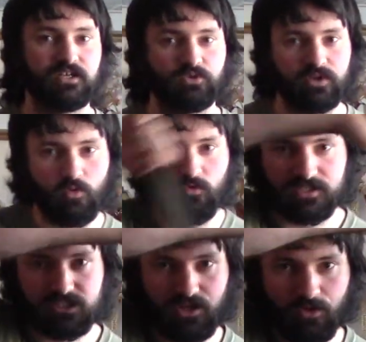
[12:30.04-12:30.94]
I do it in more of a
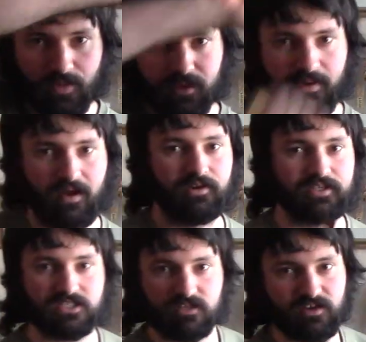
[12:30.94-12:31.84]
sloping parry
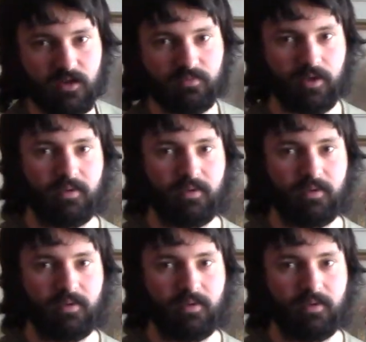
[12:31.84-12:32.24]
instead of an upright